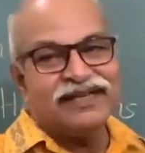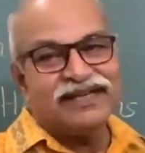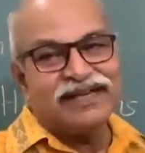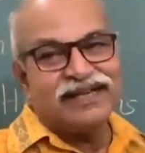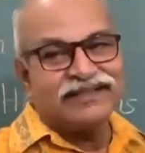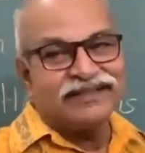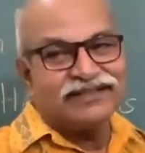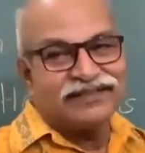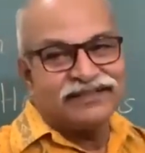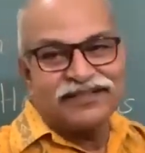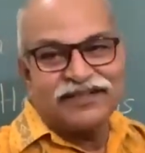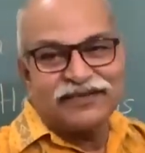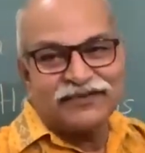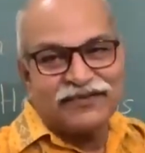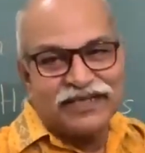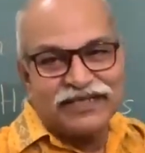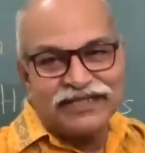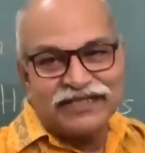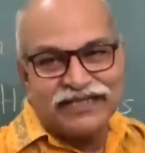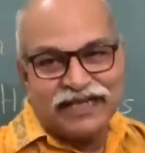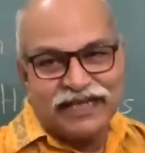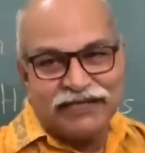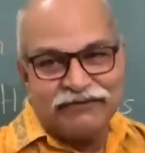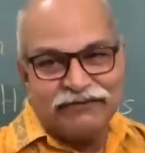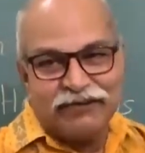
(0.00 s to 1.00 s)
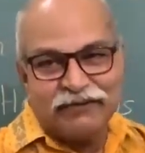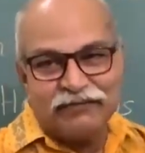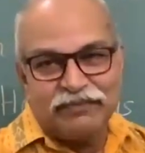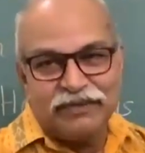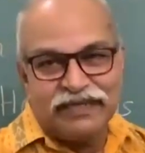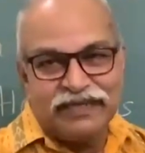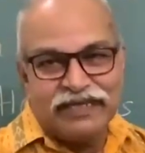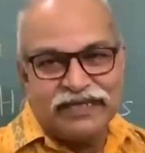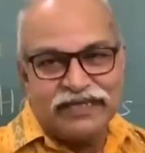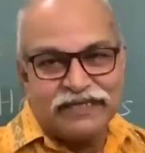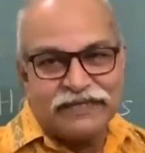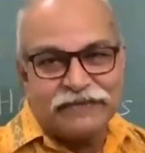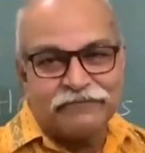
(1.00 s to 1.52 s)
and otherwise k will be
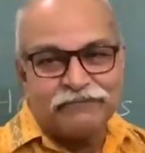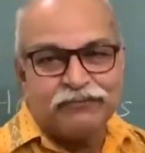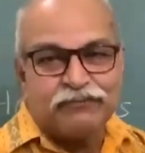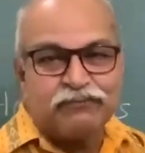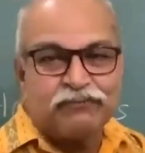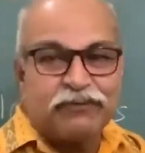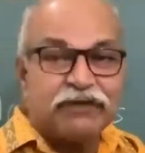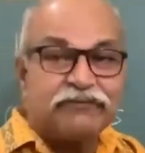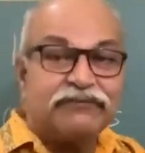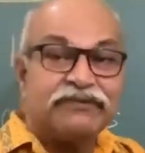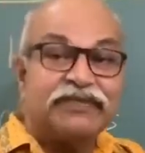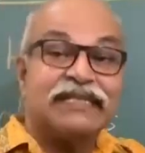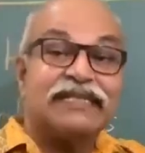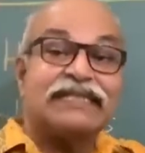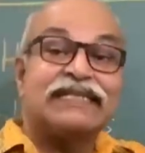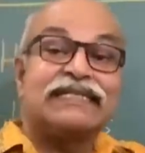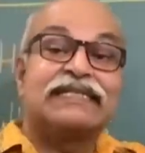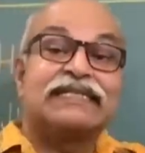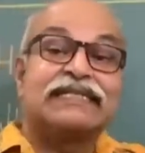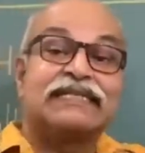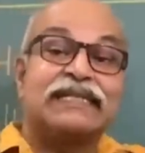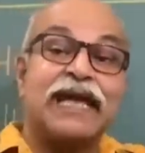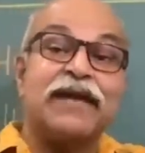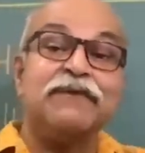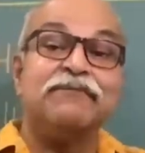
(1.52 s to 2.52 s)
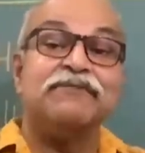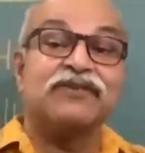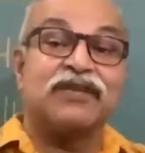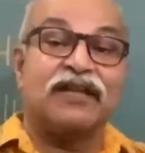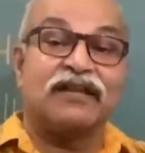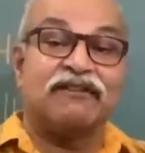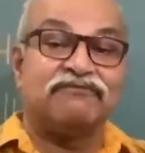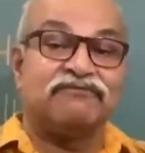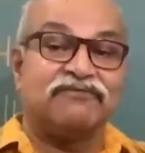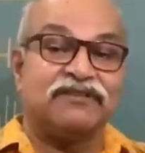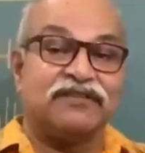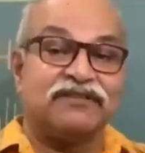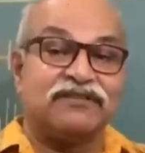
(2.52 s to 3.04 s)
less, but with the same
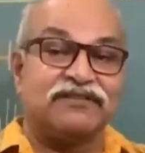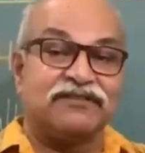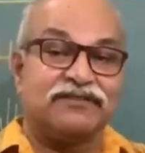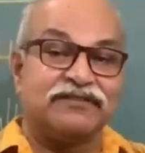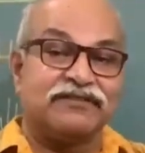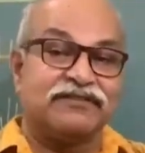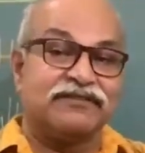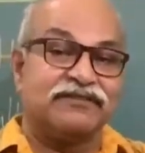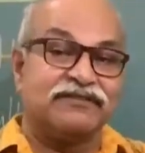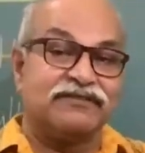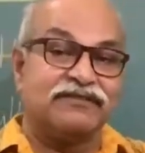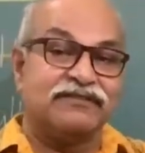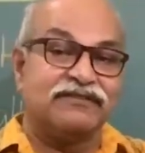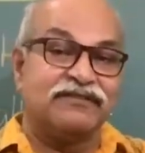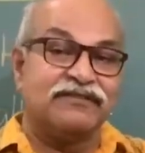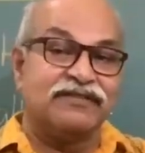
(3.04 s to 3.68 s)
surface.